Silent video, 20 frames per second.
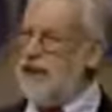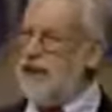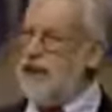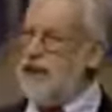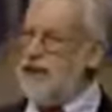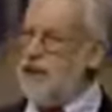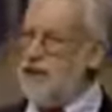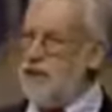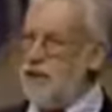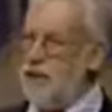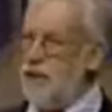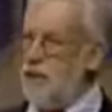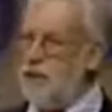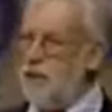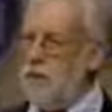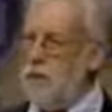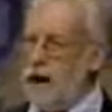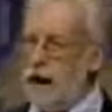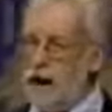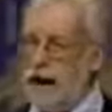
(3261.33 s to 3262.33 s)
that
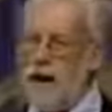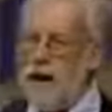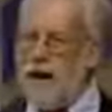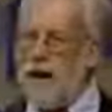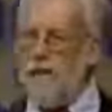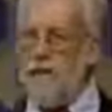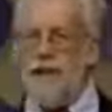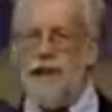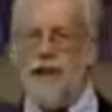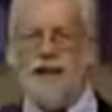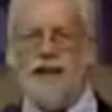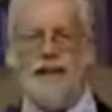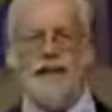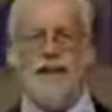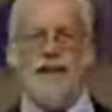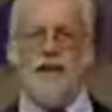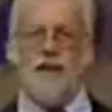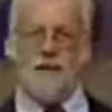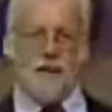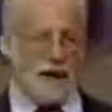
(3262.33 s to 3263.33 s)
you are a
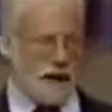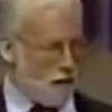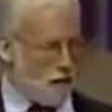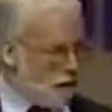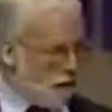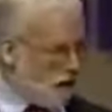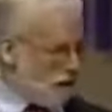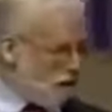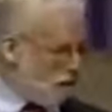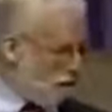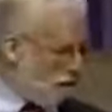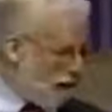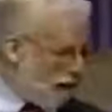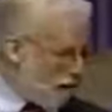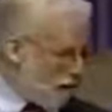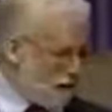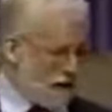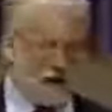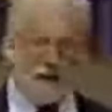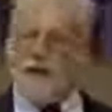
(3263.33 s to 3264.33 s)
Mason and you'll get whatever
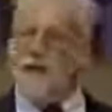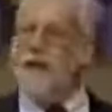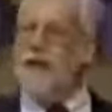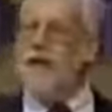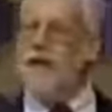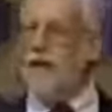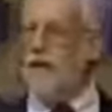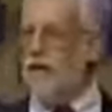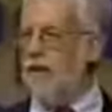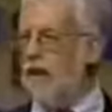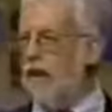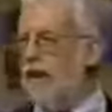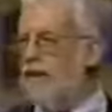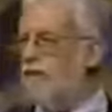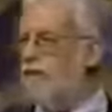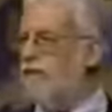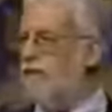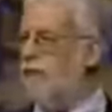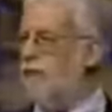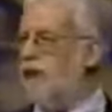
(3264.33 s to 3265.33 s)
benefits you're
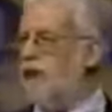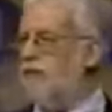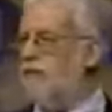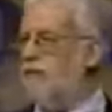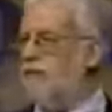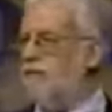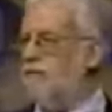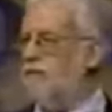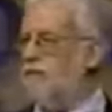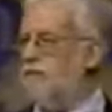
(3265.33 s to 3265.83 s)
looking for.